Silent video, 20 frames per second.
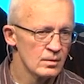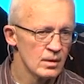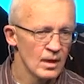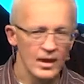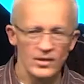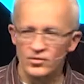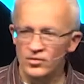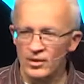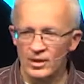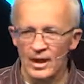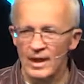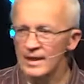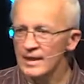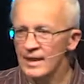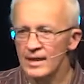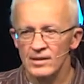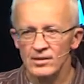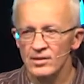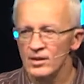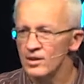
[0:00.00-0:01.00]
I said, I
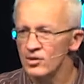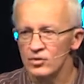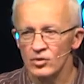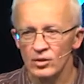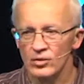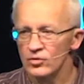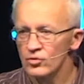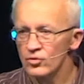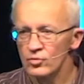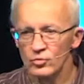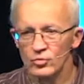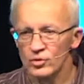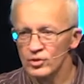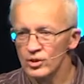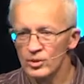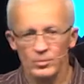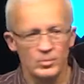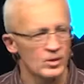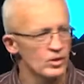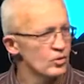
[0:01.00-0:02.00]
can't teach on
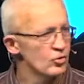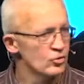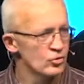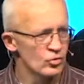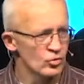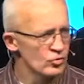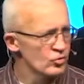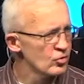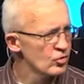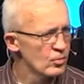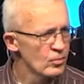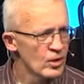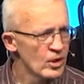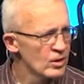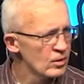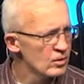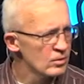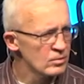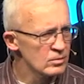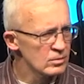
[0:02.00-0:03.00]
stewardship in your church
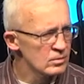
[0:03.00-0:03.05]
tomorrow.